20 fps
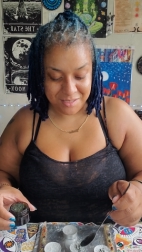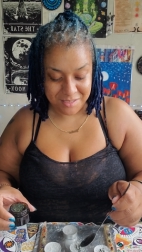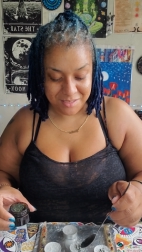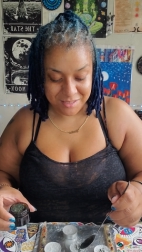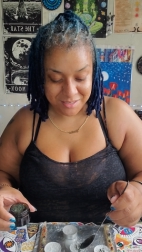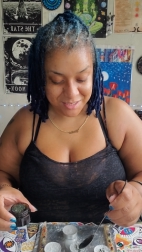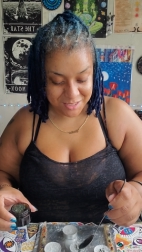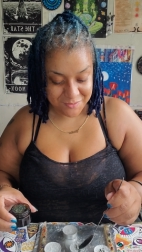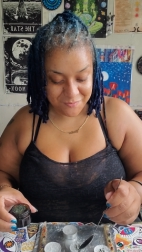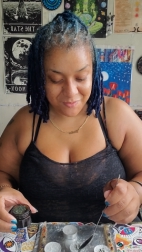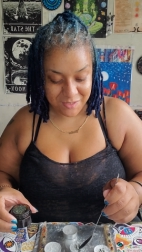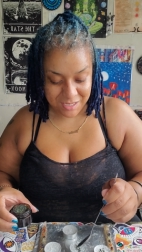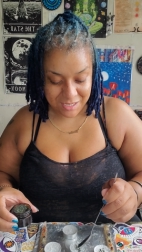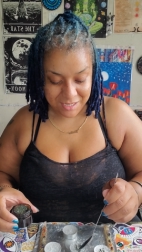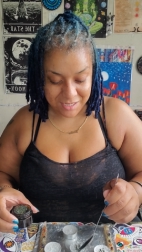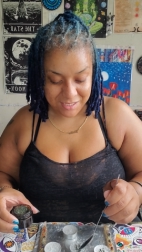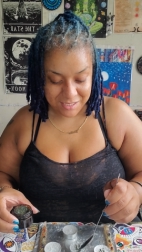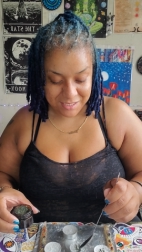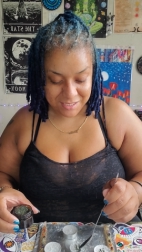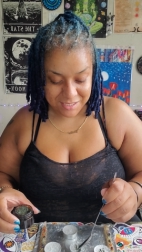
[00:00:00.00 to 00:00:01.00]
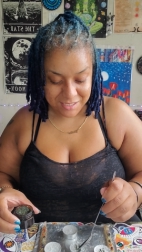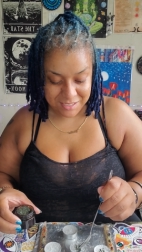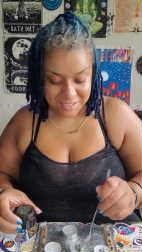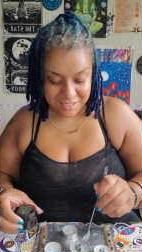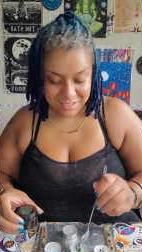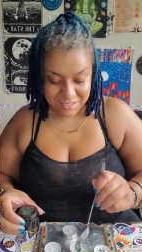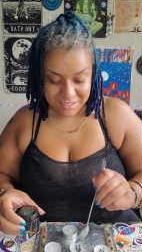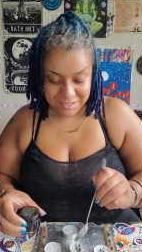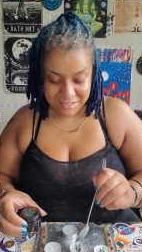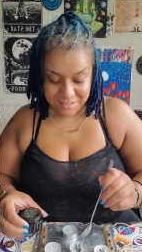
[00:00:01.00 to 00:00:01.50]
and it's fine.
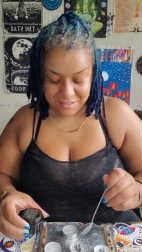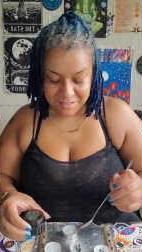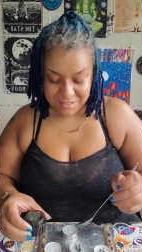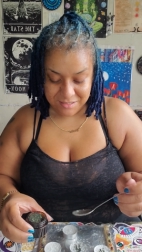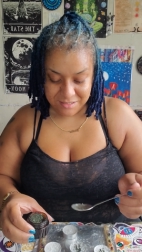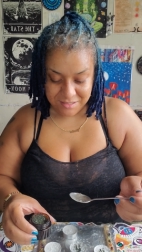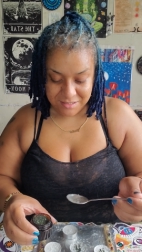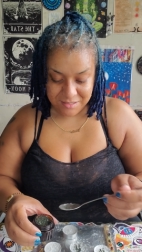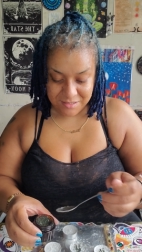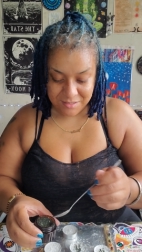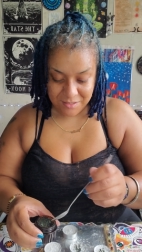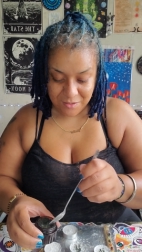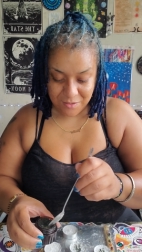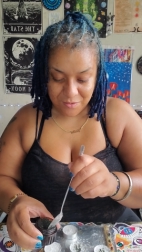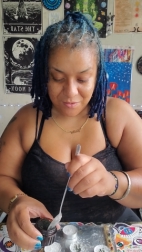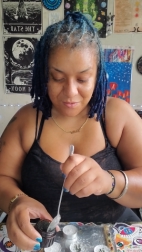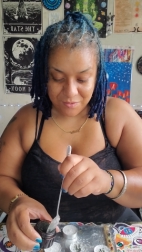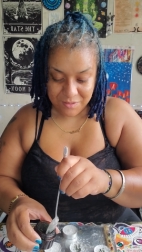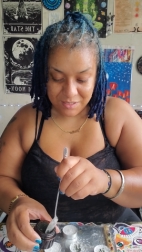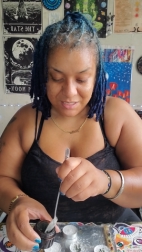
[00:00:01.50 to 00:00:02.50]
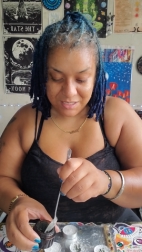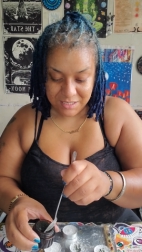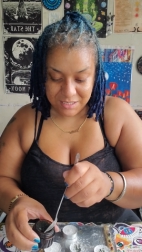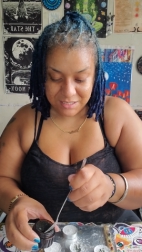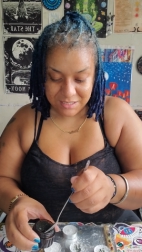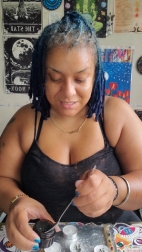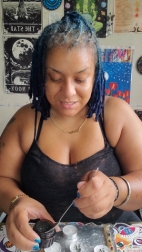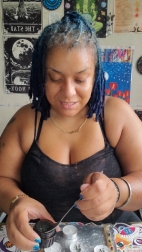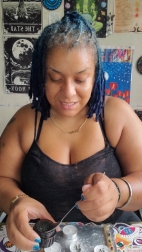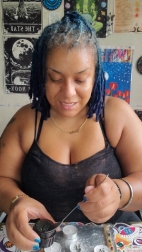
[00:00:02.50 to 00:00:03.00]
So
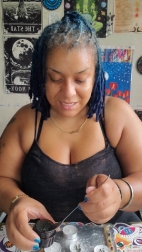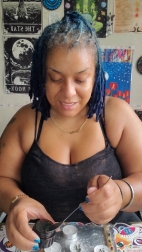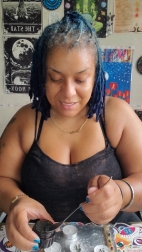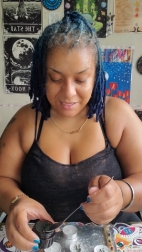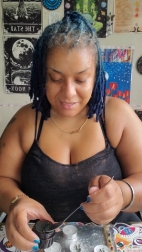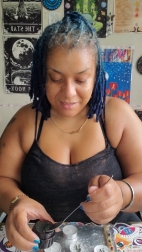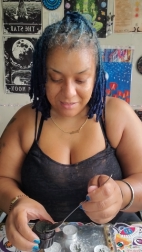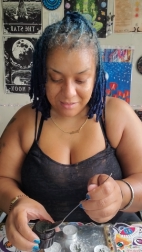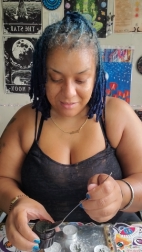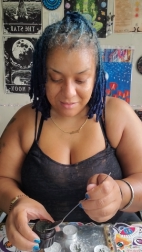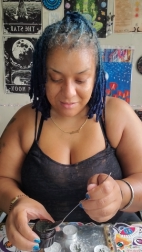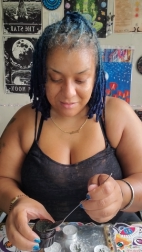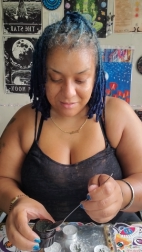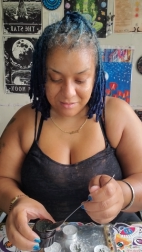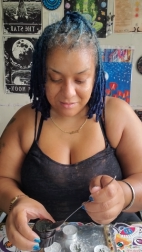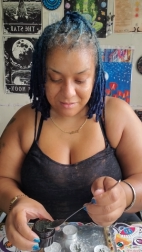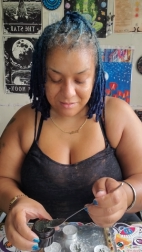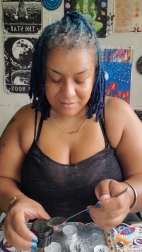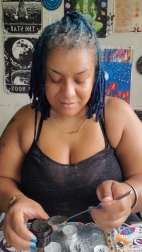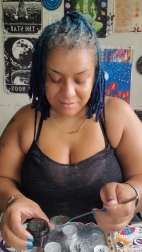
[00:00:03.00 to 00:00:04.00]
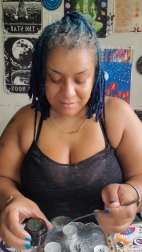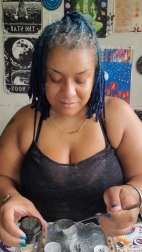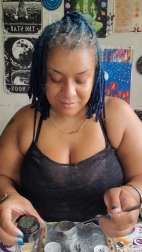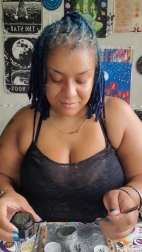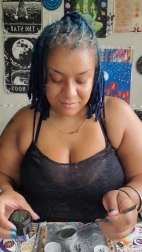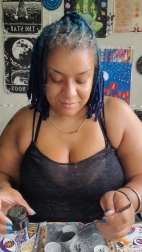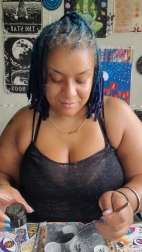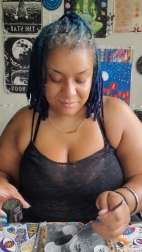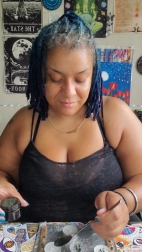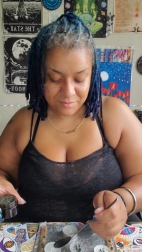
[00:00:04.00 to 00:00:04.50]
it's like
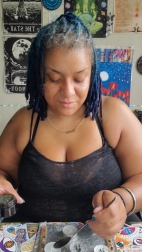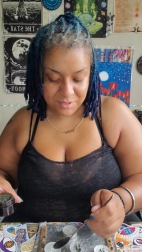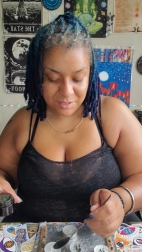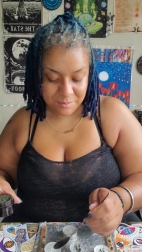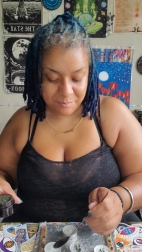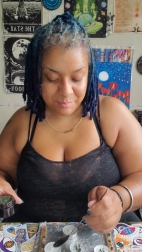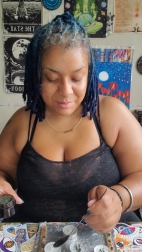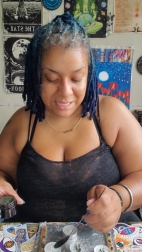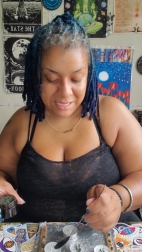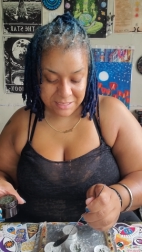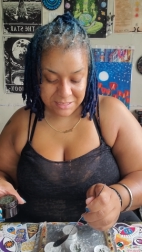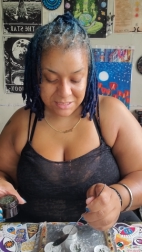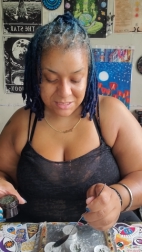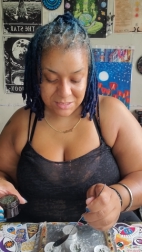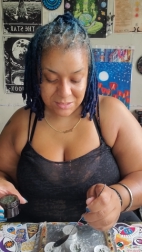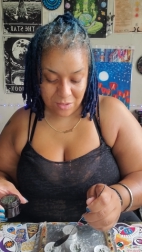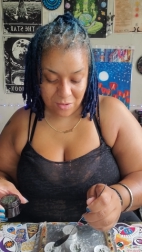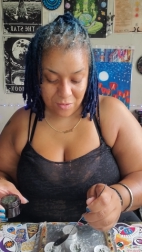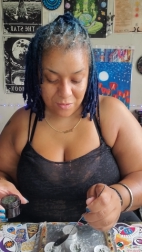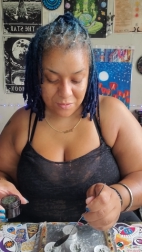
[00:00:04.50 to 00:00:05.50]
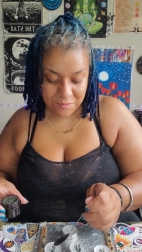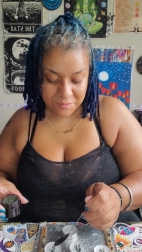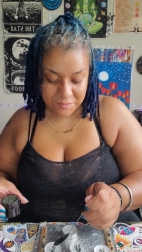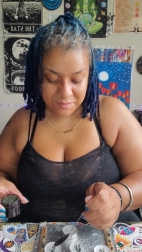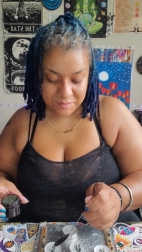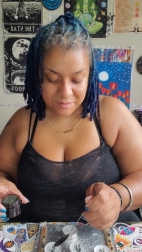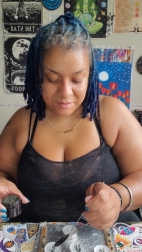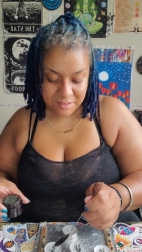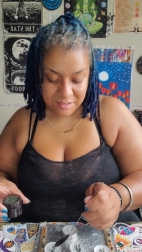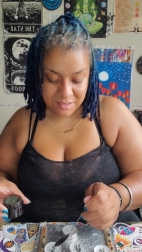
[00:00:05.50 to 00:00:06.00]
the black salt
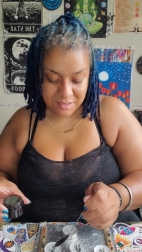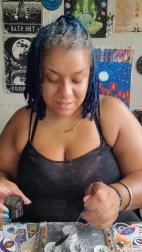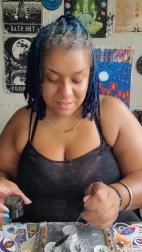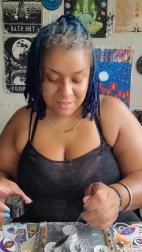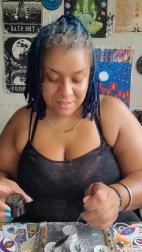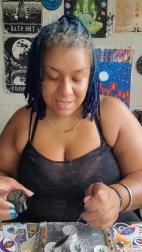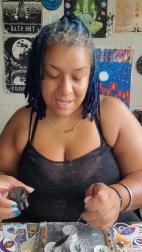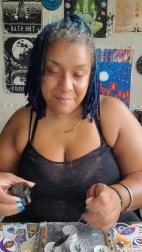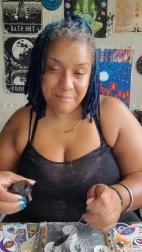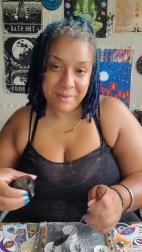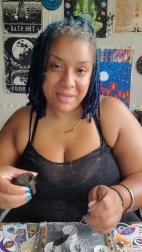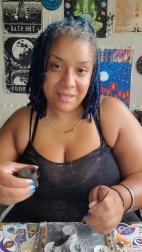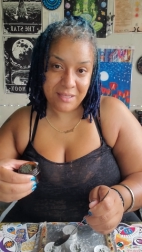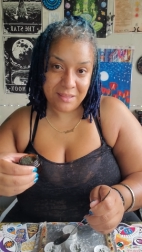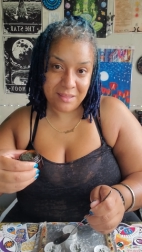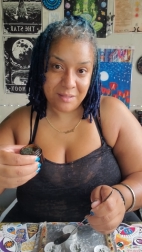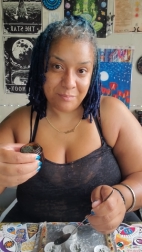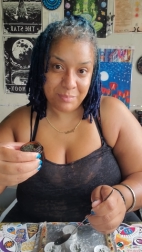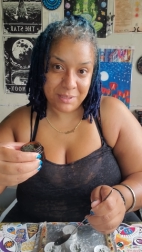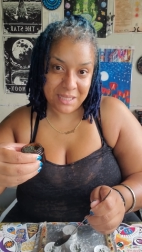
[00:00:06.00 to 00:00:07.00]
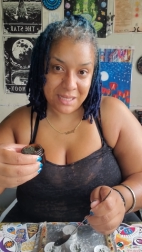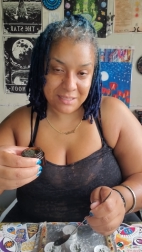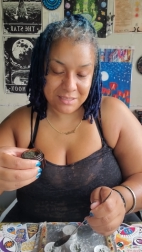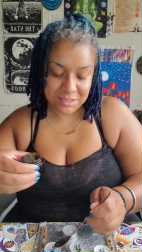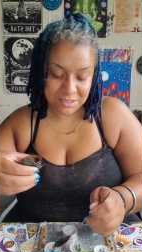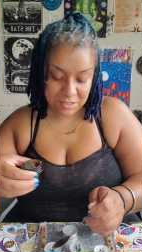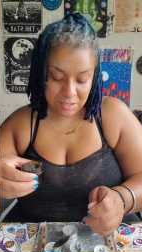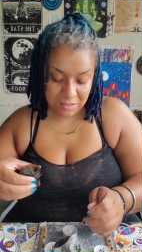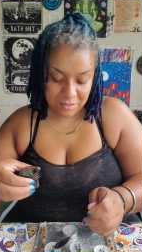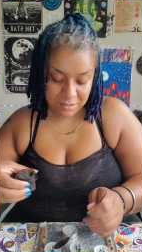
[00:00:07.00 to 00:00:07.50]
I make the black
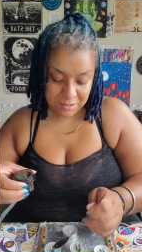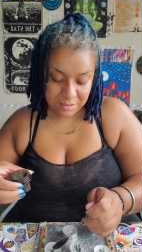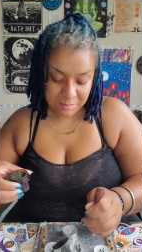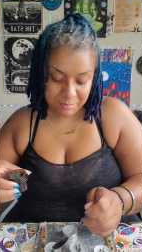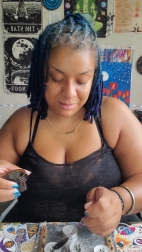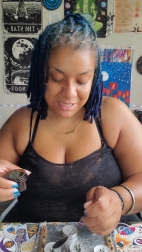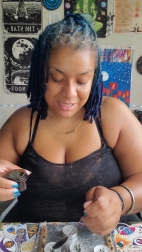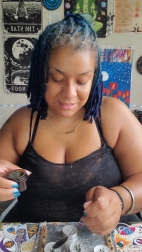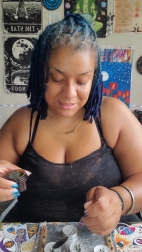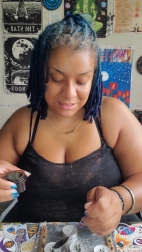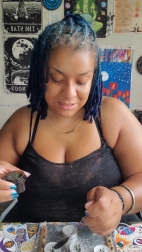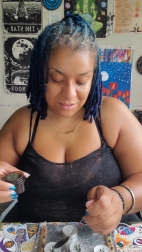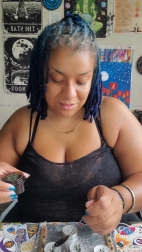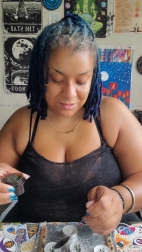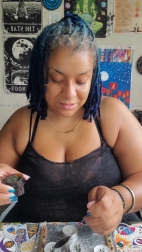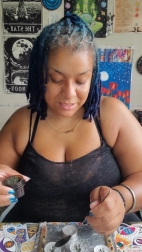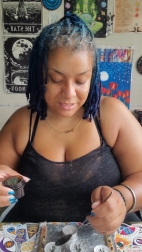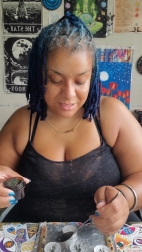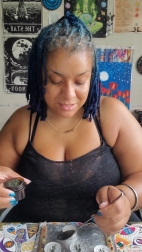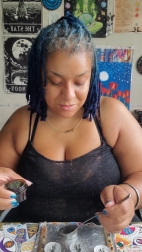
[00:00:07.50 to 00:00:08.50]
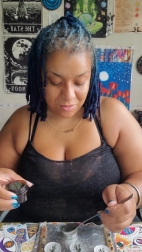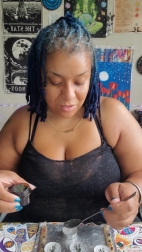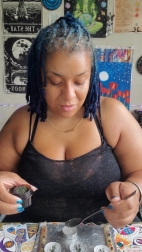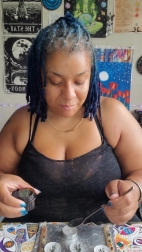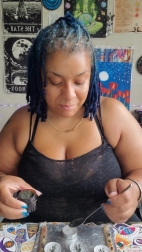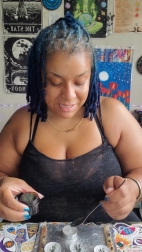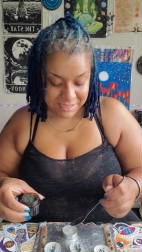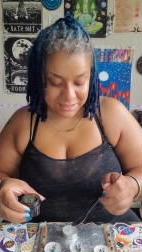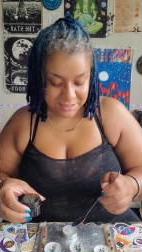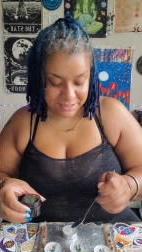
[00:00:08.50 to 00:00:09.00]
salt. The black salt is
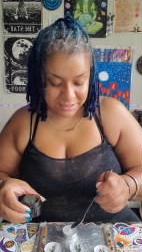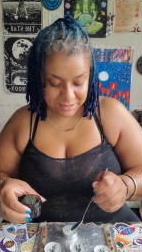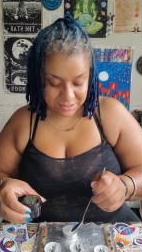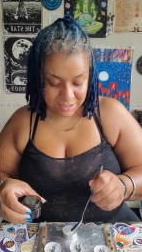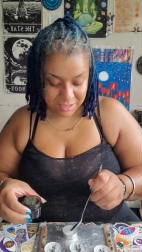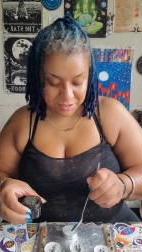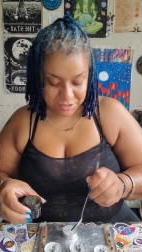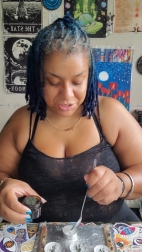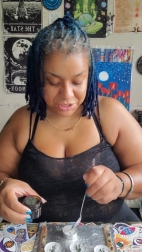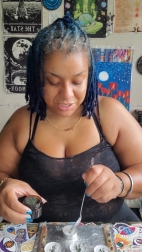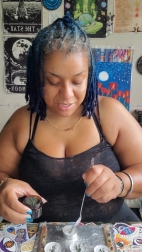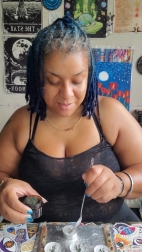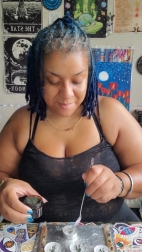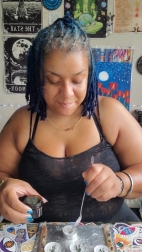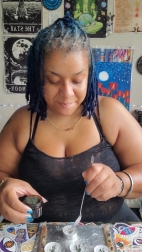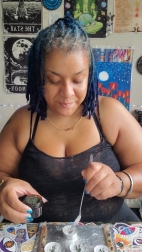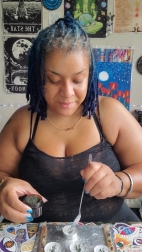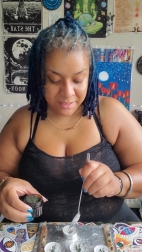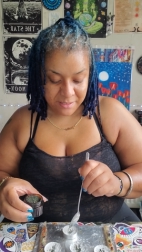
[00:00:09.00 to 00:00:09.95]
on my TikTok shop.